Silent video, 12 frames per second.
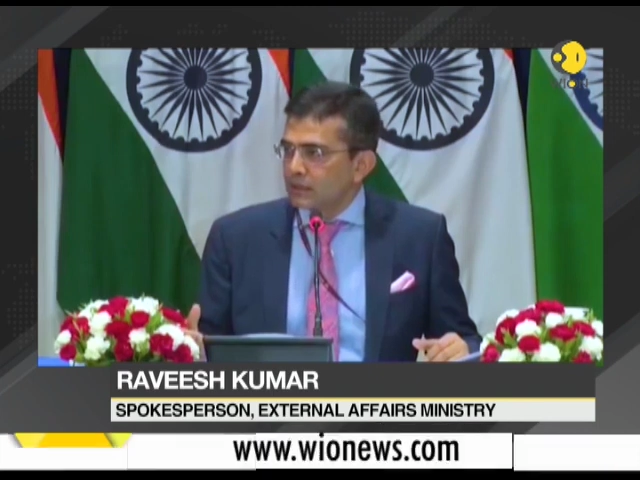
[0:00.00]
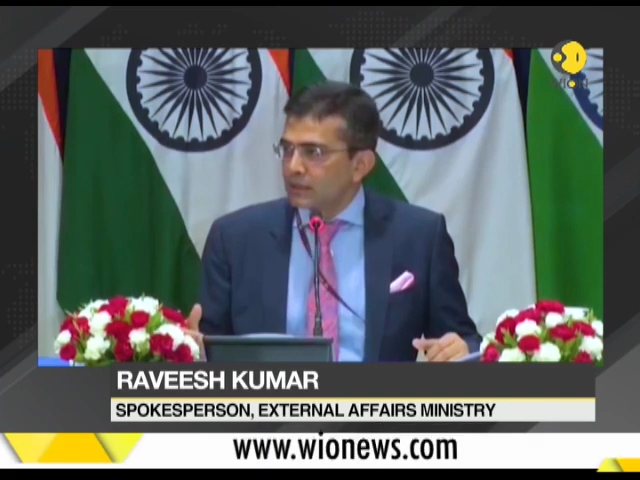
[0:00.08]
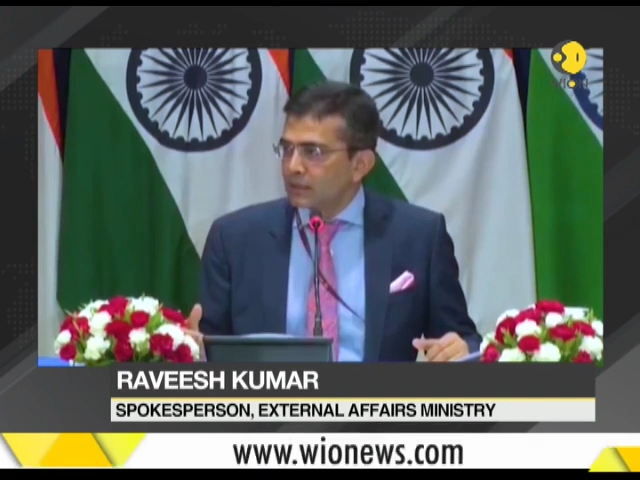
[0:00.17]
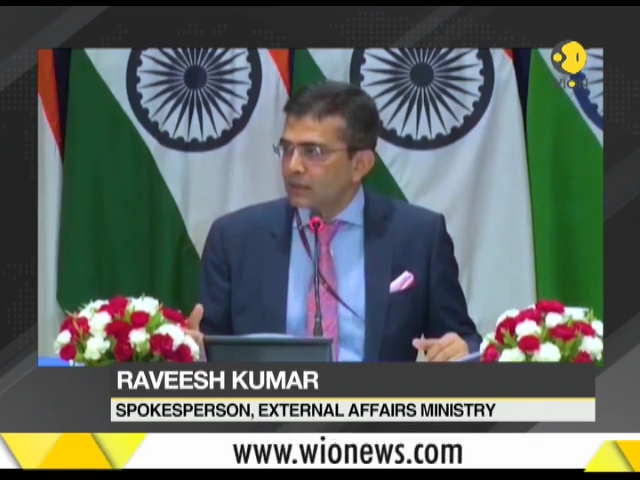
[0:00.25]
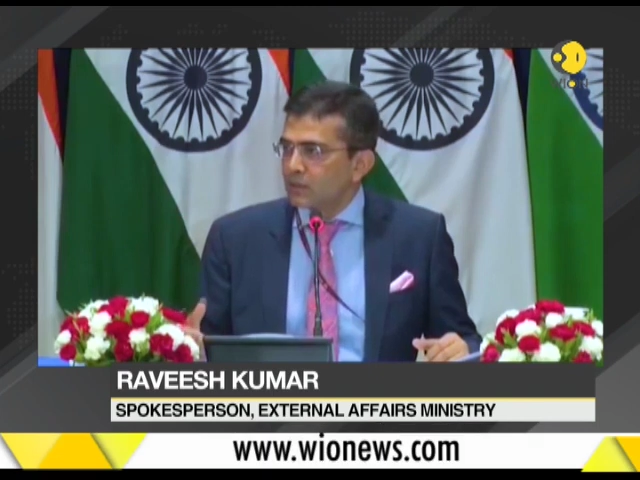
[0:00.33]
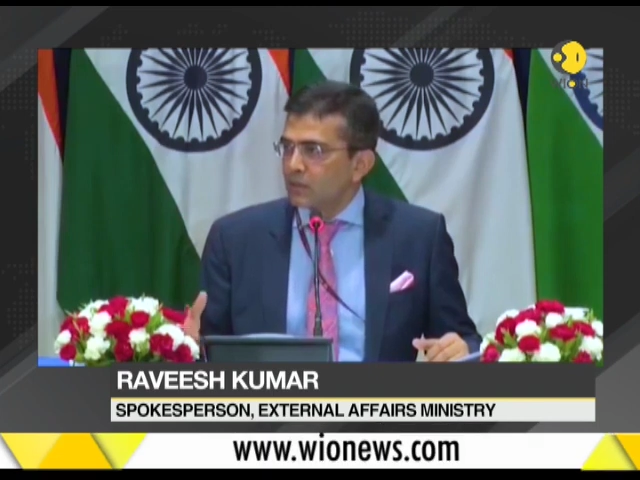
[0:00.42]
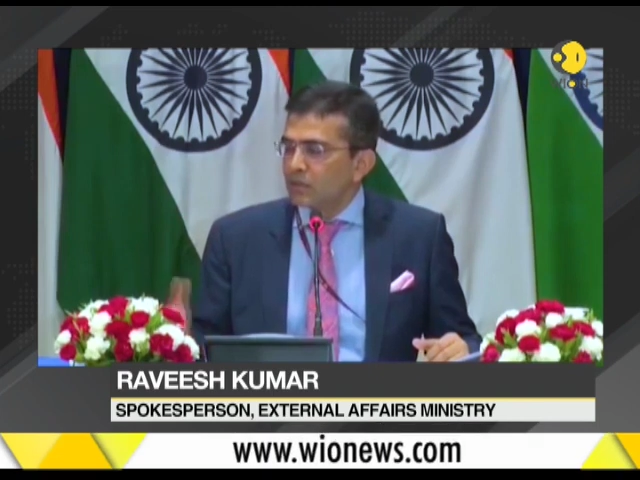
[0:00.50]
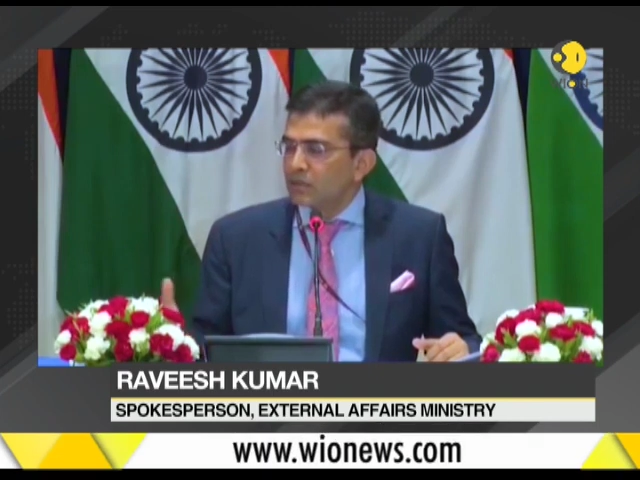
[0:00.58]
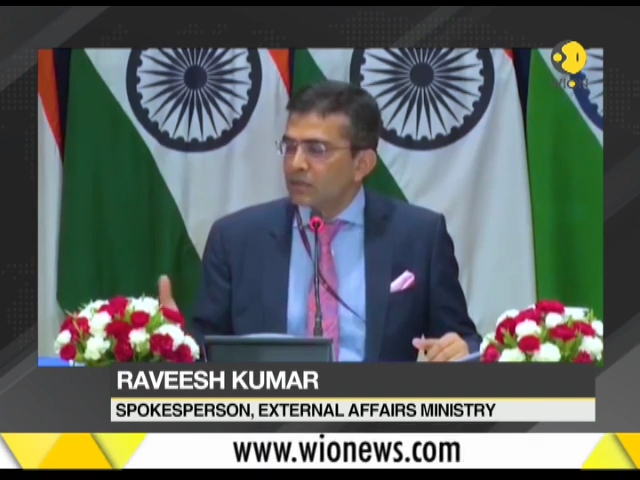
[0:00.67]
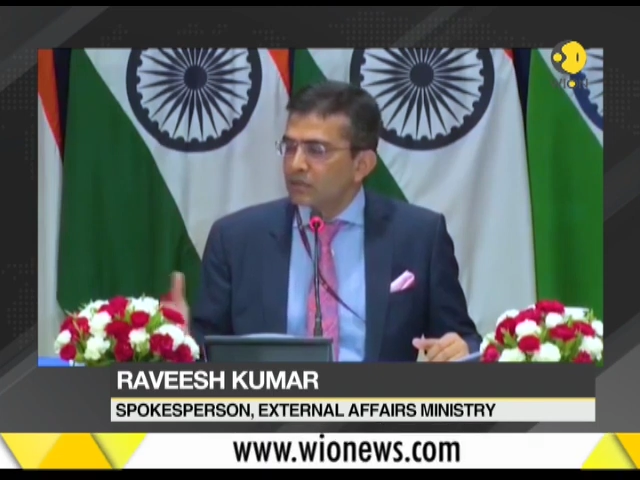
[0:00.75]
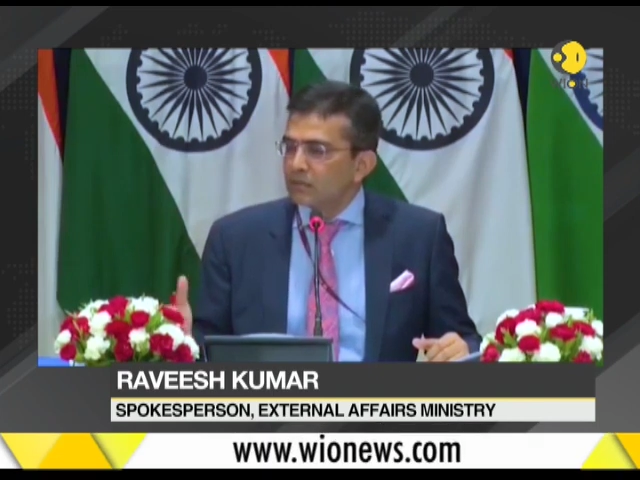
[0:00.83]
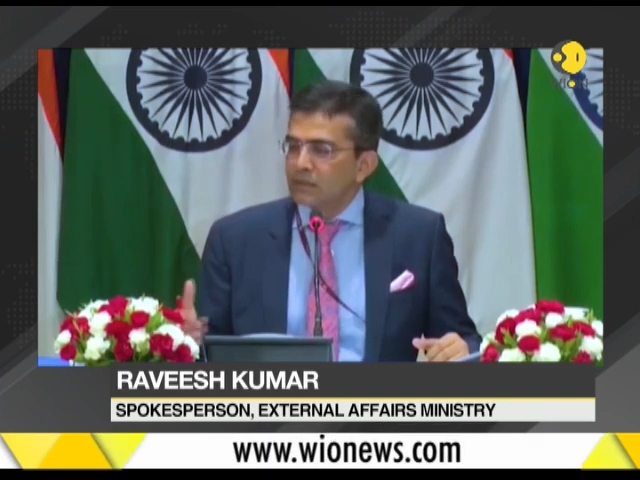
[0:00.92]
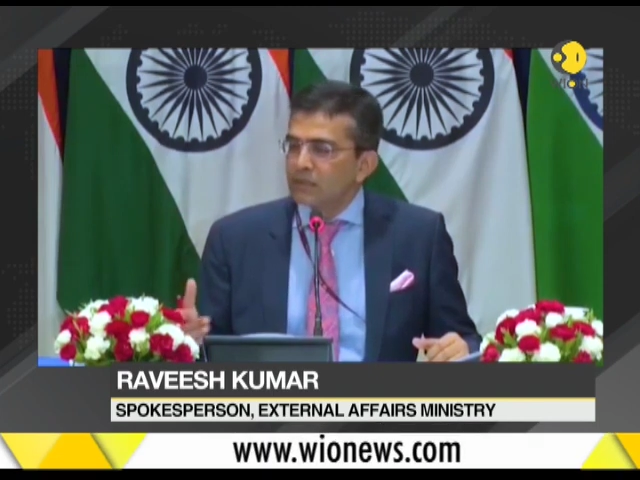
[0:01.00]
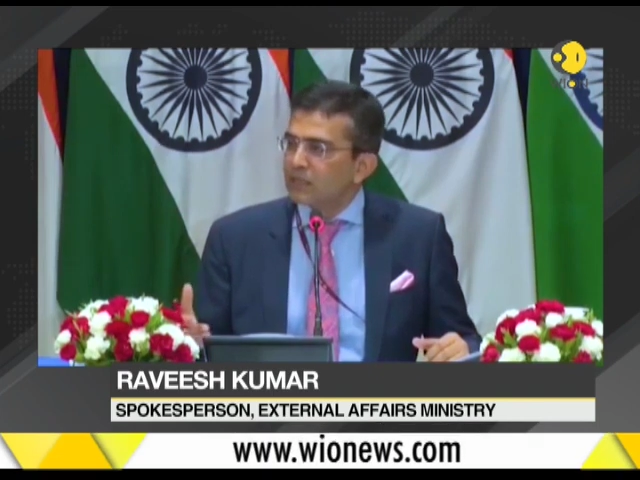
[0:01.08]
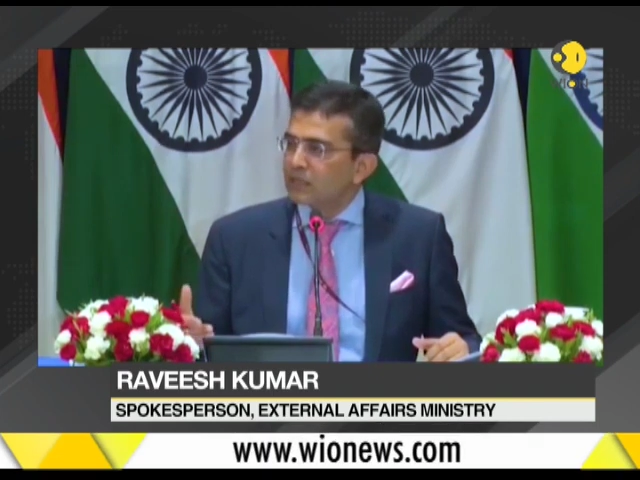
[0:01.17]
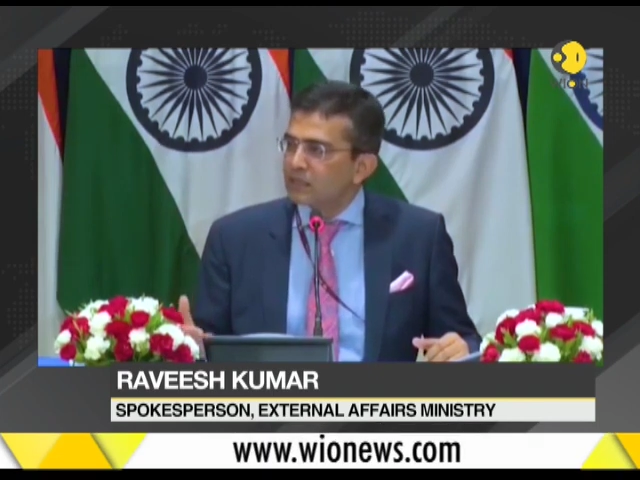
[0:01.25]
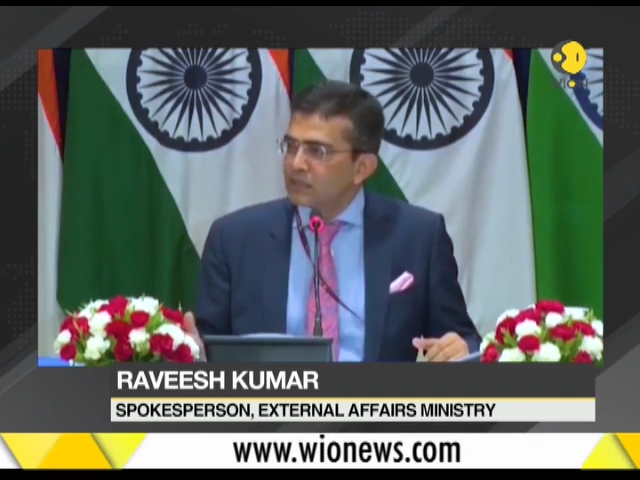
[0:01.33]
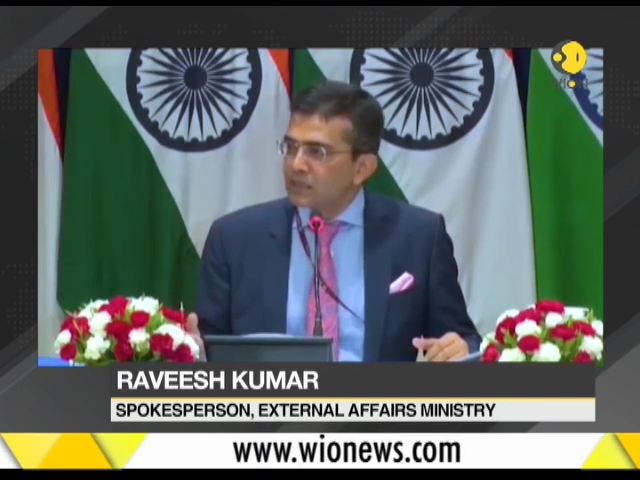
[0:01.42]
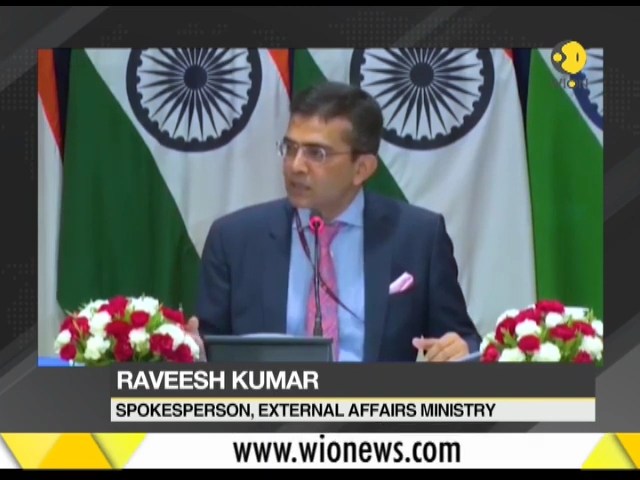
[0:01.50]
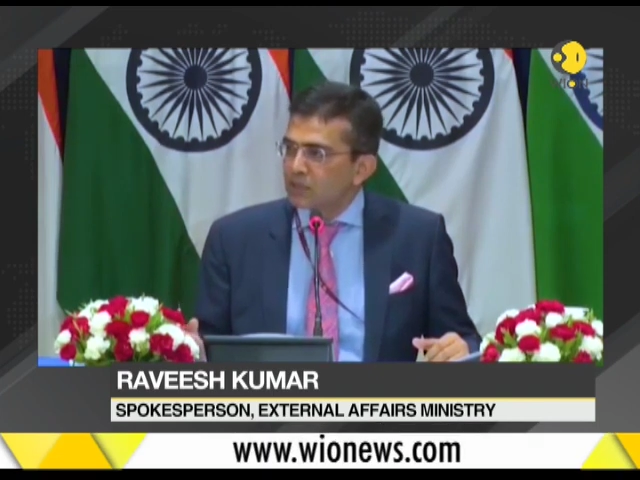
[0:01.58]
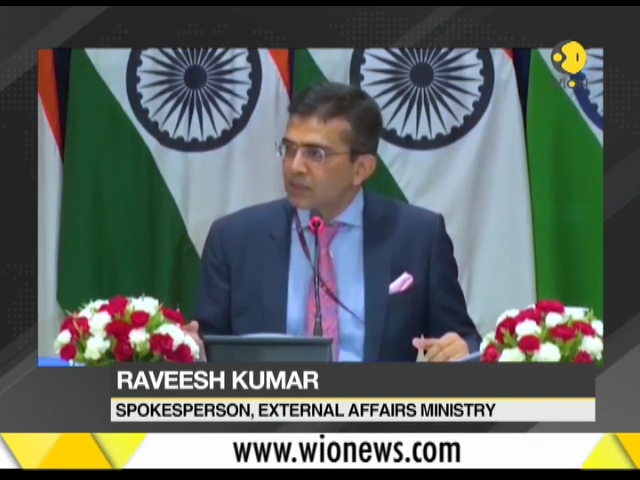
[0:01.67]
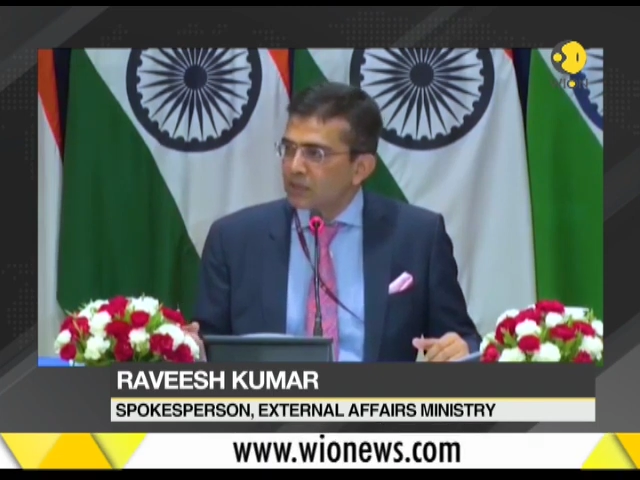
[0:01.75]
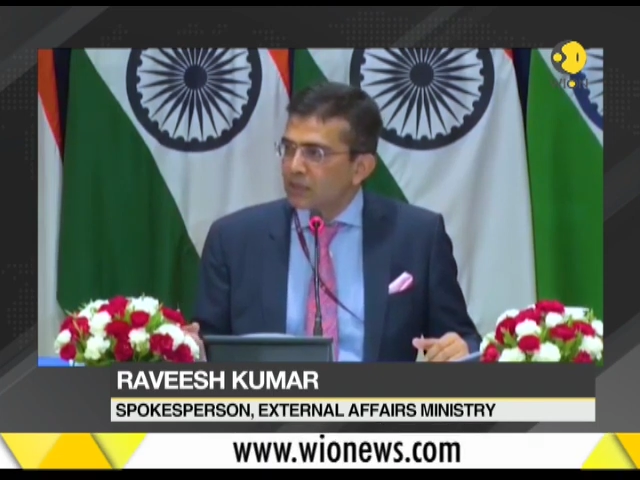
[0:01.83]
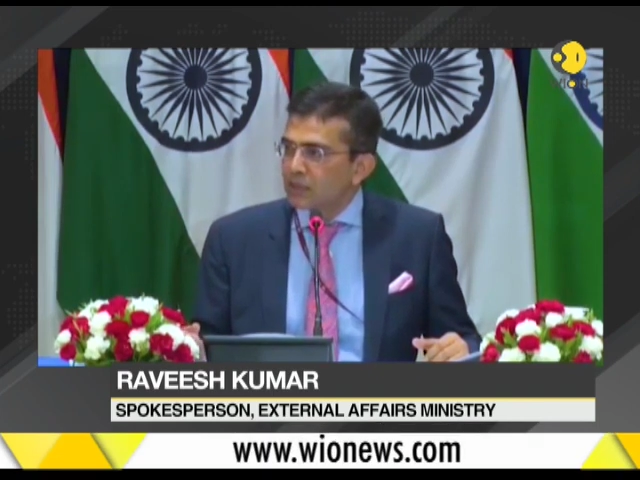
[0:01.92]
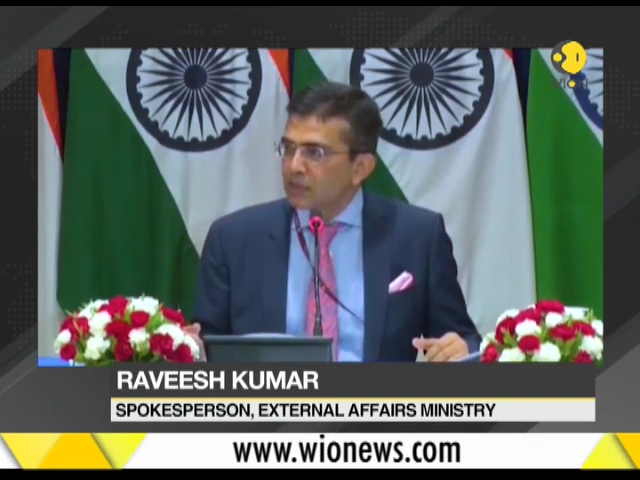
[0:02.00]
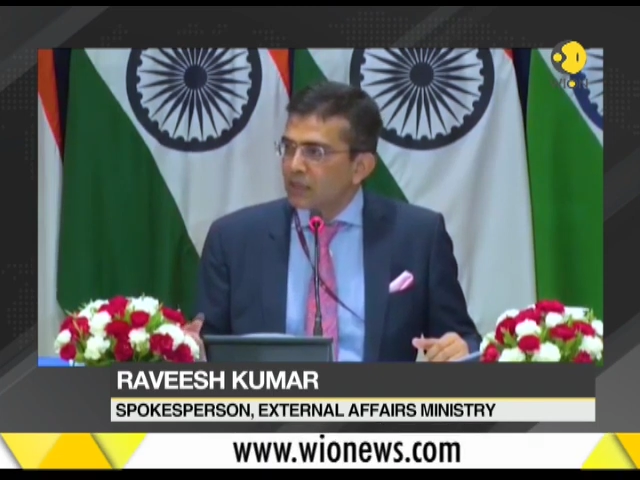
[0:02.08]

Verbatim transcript: it. You know, I mean, they made a statement.